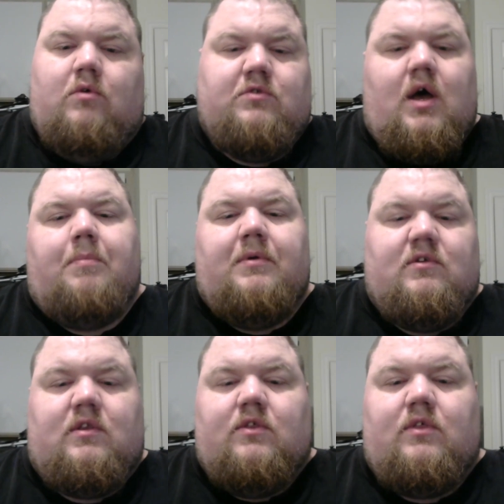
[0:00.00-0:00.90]
toppings
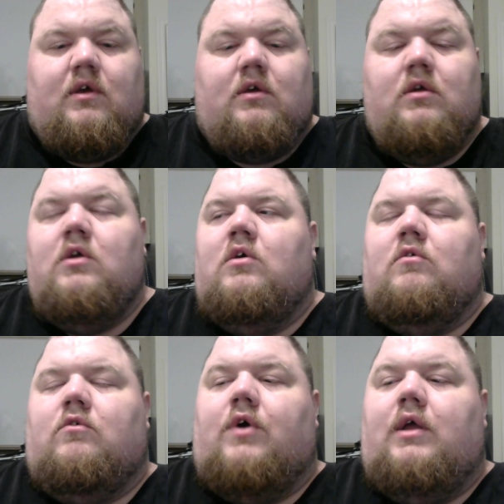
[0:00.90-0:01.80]
at the thing,
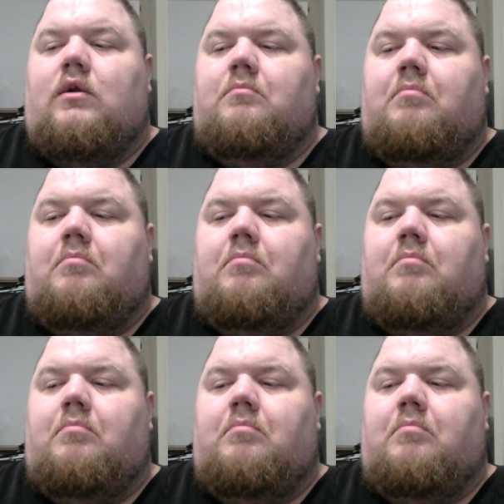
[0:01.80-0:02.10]
right?